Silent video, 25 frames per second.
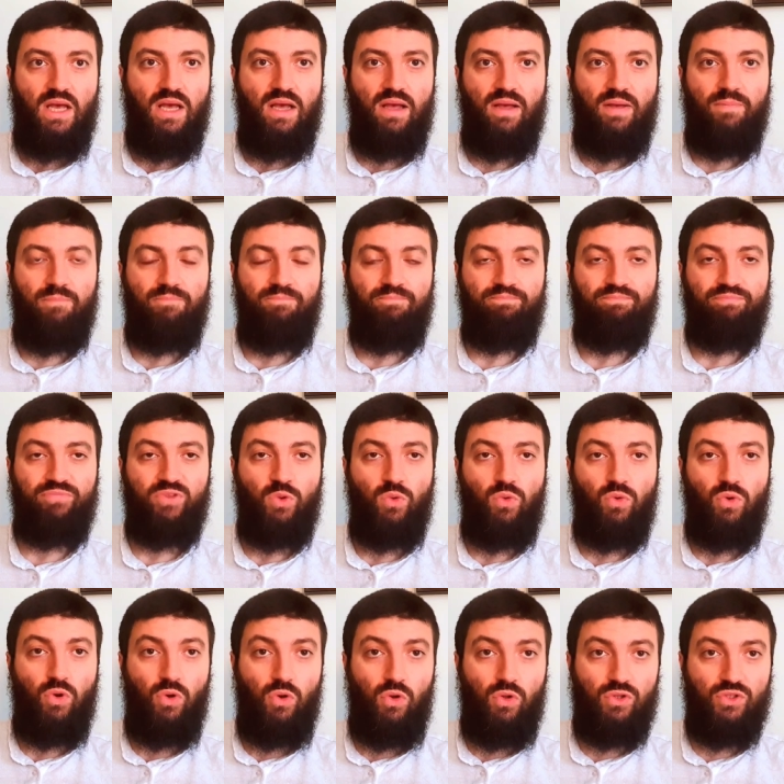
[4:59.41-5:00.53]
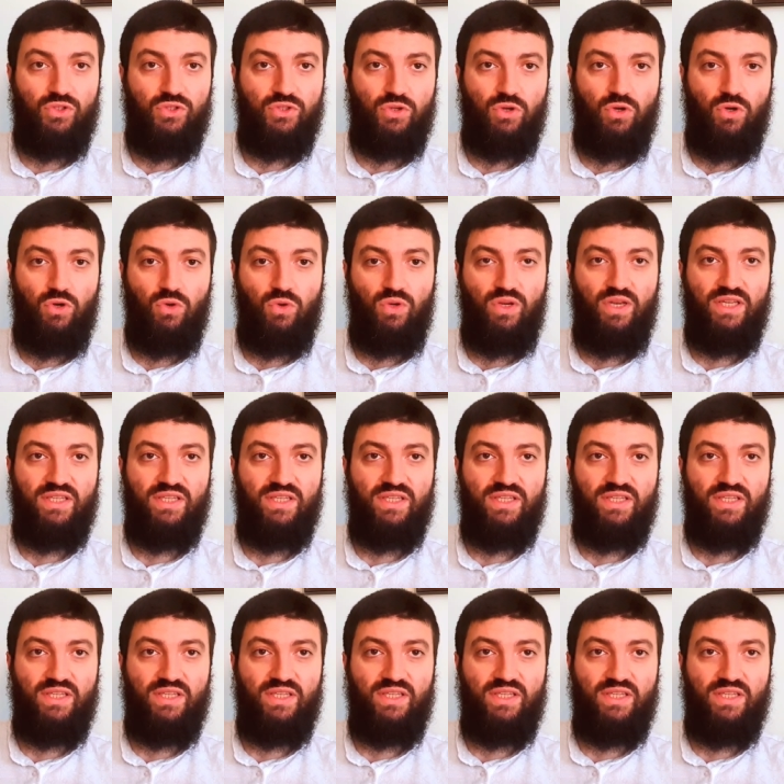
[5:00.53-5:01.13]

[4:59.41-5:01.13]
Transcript: Um, also,